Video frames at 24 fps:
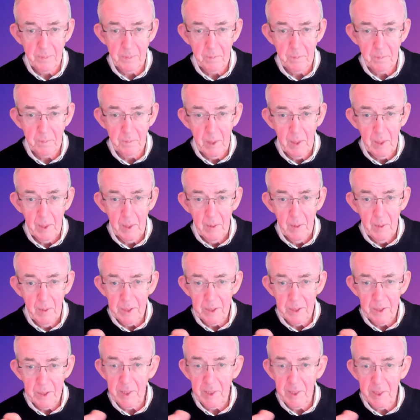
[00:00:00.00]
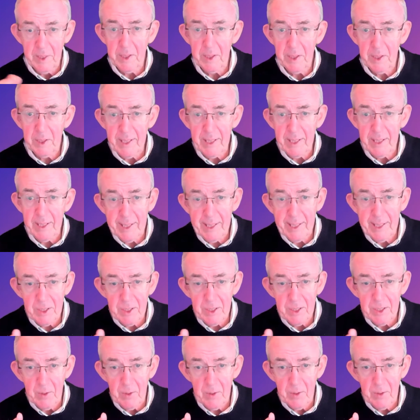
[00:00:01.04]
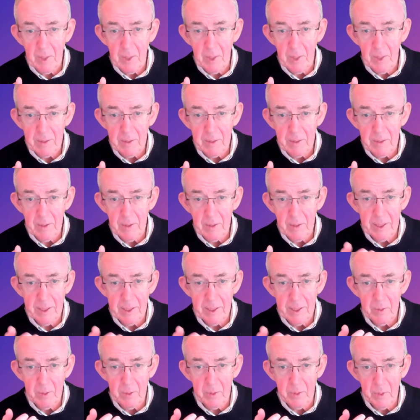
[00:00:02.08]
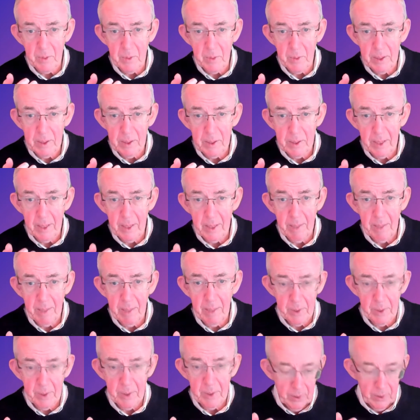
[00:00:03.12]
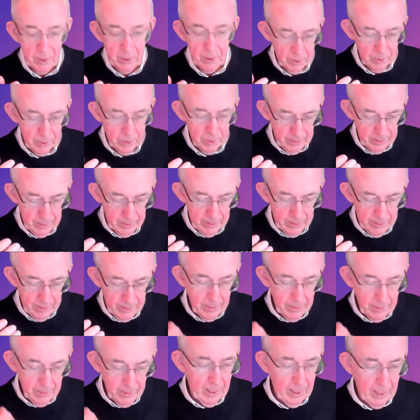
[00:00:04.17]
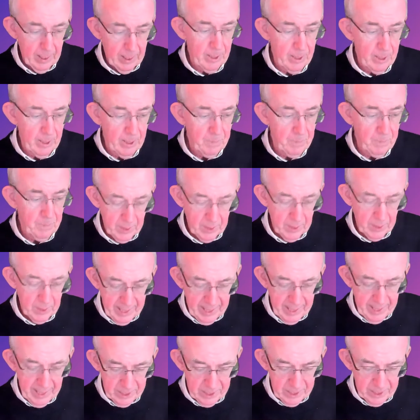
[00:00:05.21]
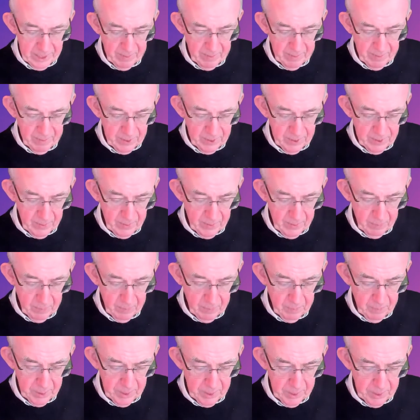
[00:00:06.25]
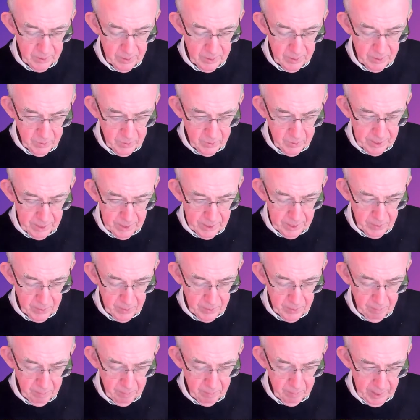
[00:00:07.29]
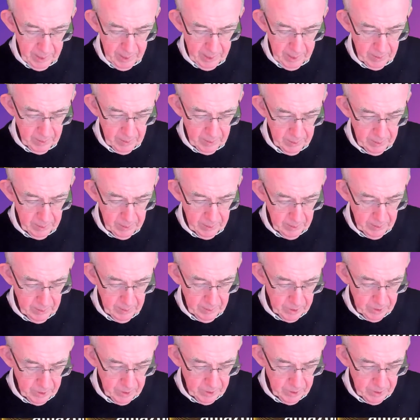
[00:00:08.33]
which means you get an external microphone in them as well, and they're pretty good. Next, I've actually found my green screen background. Oh, just a minute.